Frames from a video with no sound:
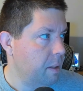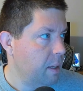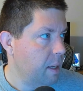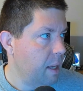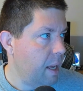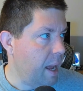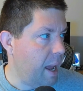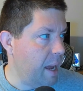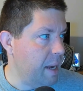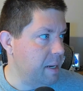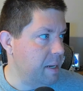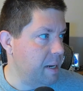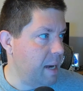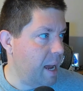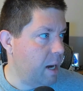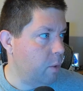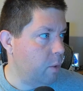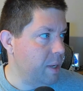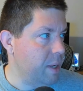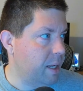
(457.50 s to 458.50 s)
And
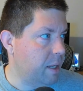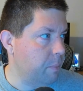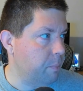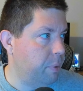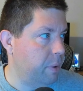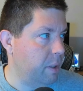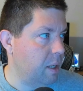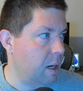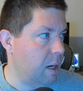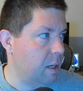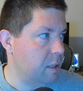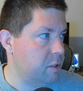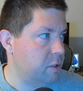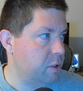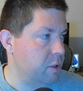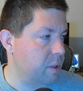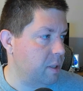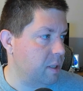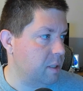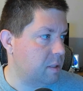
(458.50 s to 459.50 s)
now we can put our
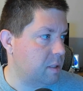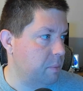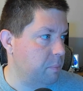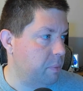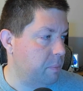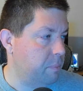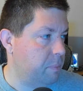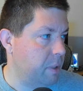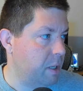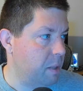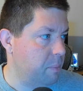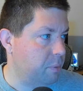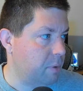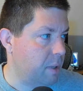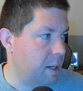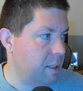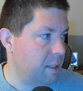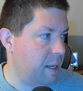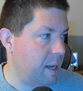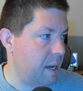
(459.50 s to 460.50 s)
students and put our
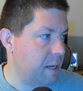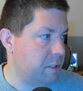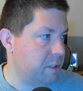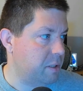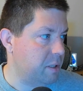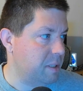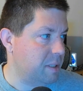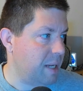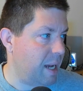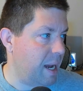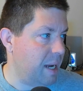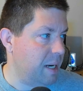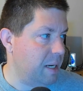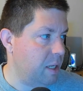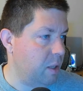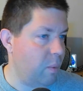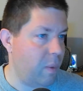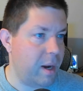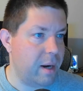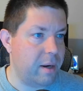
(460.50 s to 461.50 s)
broadcasters
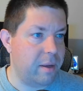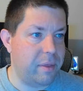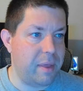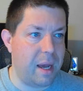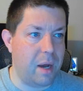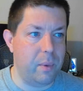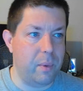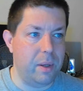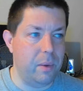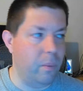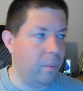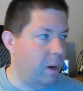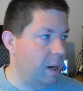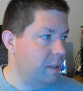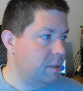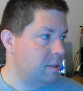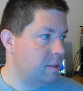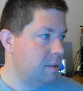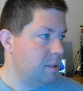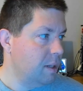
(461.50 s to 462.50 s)
anywhere that we
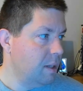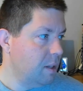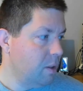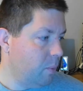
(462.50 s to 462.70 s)
want.